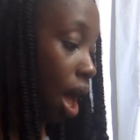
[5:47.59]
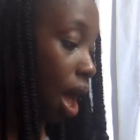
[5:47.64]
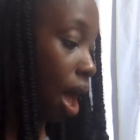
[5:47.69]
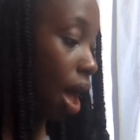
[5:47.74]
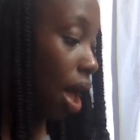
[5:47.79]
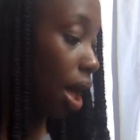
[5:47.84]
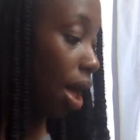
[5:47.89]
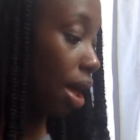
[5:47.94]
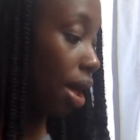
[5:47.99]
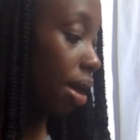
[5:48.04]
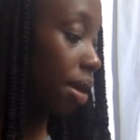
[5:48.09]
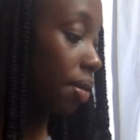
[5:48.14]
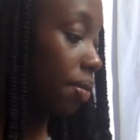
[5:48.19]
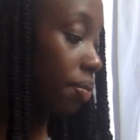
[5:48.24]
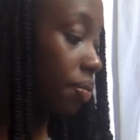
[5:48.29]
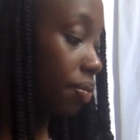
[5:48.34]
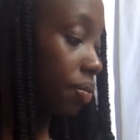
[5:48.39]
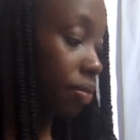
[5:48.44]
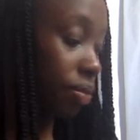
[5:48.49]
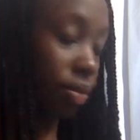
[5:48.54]

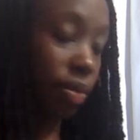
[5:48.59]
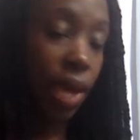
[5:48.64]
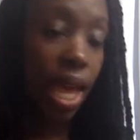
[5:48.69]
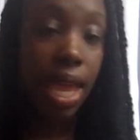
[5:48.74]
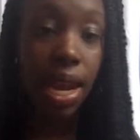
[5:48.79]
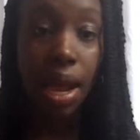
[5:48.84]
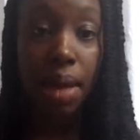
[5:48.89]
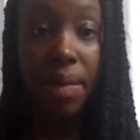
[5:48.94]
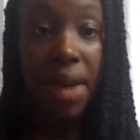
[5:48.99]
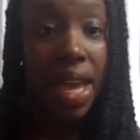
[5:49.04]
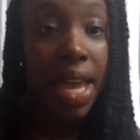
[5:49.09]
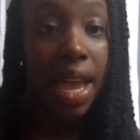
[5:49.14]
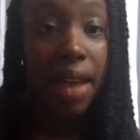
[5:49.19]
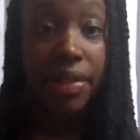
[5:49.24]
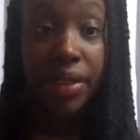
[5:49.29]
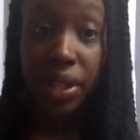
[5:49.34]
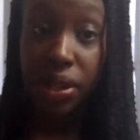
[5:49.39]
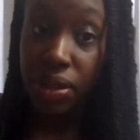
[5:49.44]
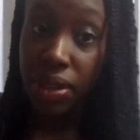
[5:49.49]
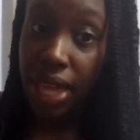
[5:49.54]
And I might have
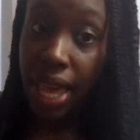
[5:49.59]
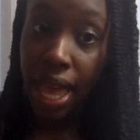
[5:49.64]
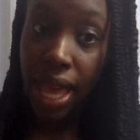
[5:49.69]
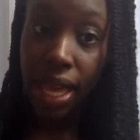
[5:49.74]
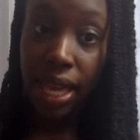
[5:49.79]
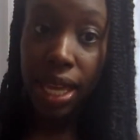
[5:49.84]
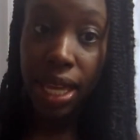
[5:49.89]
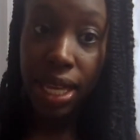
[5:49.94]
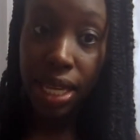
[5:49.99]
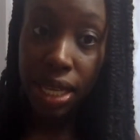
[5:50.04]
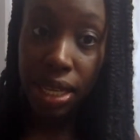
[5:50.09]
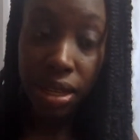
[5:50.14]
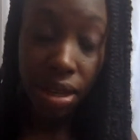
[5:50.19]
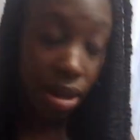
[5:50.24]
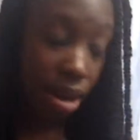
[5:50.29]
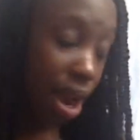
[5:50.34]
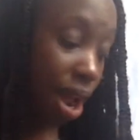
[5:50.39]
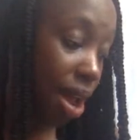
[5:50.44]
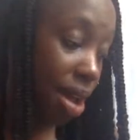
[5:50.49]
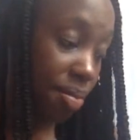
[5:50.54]
to do that in here.
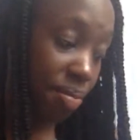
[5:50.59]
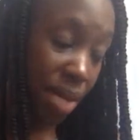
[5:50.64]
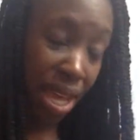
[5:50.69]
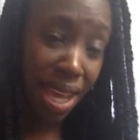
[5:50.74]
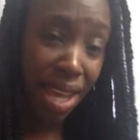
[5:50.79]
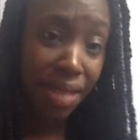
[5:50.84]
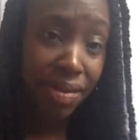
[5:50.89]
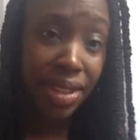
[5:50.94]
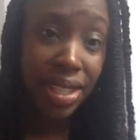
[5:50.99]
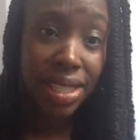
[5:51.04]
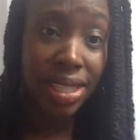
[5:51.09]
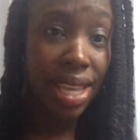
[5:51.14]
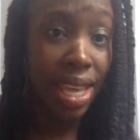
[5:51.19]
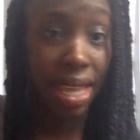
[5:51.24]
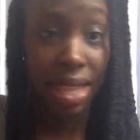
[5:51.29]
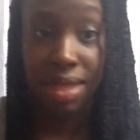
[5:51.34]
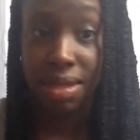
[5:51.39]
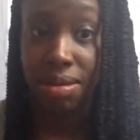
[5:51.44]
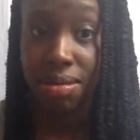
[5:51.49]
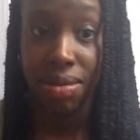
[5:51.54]
I might have to
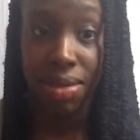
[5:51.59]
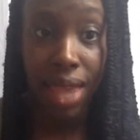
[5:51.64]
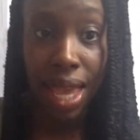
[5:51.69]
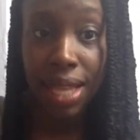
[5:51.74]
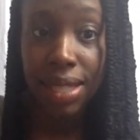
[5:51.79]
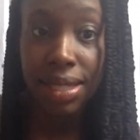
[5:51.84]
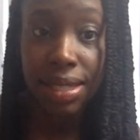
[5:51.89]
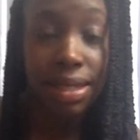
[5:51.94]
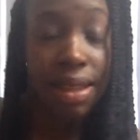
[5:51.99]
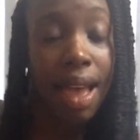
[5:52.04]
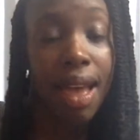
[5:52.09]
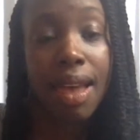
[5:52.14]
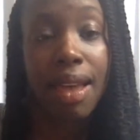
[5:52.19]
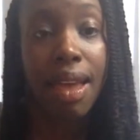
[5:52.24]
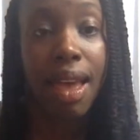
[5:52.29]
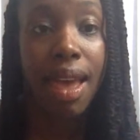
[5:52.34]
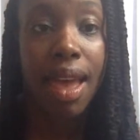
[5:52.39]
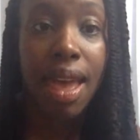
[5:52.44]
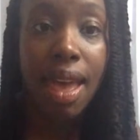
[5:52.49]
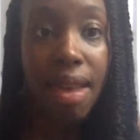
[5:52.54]
say that's not
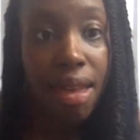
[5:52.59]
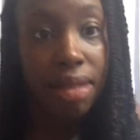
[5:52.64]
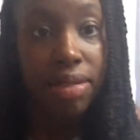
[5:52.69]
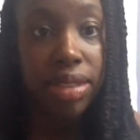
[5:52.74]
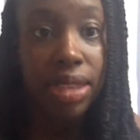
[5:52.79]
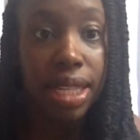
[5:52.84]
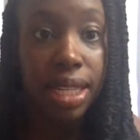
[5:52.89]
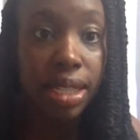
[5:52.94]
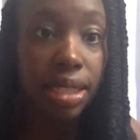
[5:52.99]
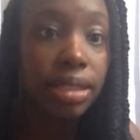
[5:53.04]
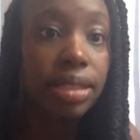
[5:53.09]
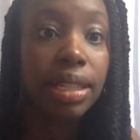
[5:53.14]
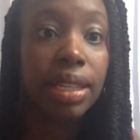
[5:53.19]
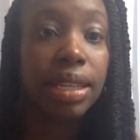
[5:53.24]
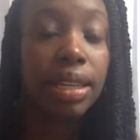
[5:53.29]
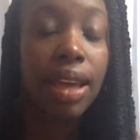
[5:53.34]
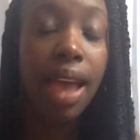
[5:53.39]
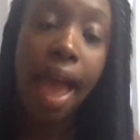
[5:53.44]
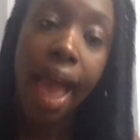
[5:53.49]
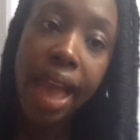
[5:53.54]

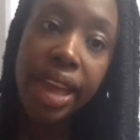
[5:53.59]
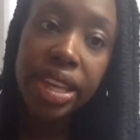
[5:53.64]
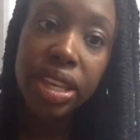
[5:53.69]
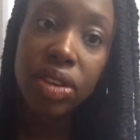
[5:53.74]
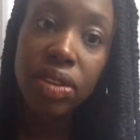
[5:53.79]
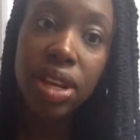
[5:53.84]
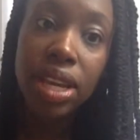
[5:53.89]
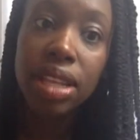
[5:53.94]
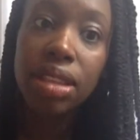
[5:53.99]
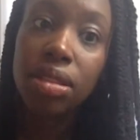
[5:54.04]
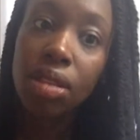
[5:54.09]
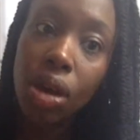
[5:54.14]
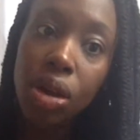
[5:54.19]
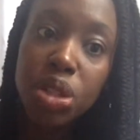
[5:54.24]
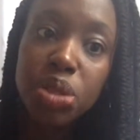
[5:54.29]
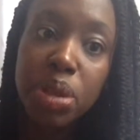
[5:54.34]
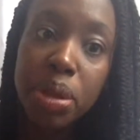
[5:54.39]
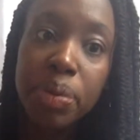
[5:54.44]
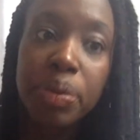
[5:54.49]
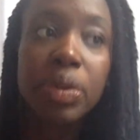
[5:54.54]
ethnically accurate.
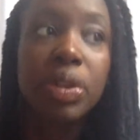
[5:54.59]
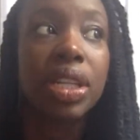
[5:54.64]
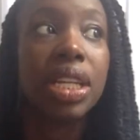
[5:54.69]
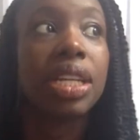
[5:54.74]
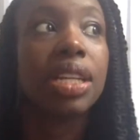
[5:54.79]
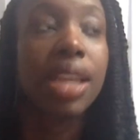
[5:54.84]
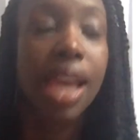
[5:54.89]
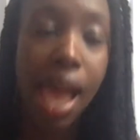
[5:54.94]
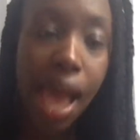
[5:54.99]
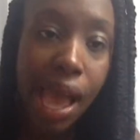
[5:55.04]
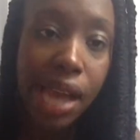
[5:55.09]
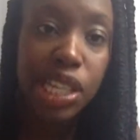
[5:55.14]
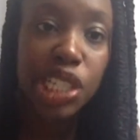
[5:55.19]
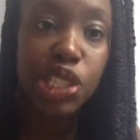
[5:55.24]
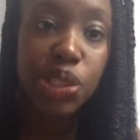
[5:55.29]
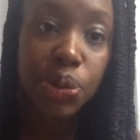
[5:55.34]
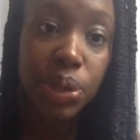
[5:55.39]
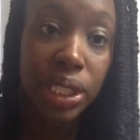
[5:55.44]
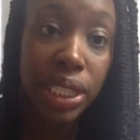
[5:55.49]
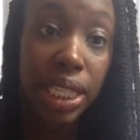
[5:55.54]
Those people didn't
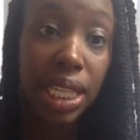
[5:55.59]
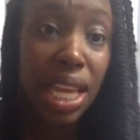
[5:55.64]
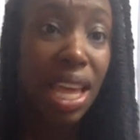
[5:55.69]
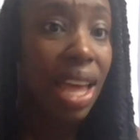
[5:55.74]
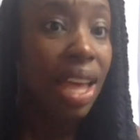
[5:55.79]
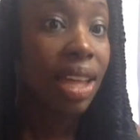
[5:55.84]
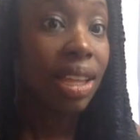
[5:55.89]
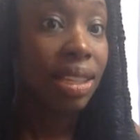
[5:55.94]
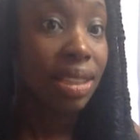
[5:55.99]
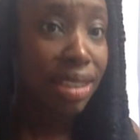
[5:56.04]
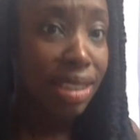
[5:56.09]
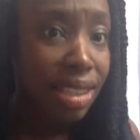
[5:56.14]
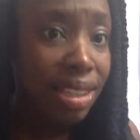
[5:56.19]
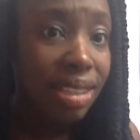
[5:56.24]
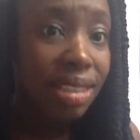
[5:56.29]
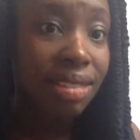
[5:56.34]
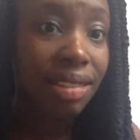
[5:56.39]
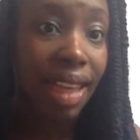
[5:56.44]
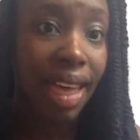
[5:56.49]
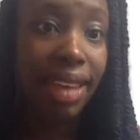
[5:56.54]
actually look
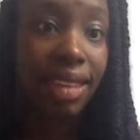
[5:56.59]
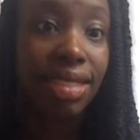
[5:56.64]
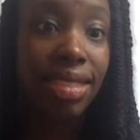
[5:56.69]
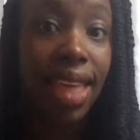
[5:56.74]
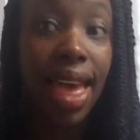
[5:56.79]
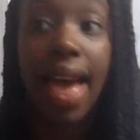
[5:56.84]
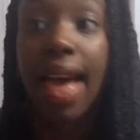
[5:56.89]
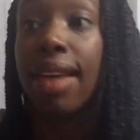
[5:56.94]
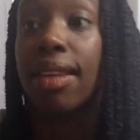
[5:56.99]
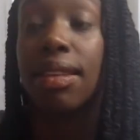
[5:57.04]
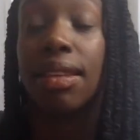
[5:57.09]
like that.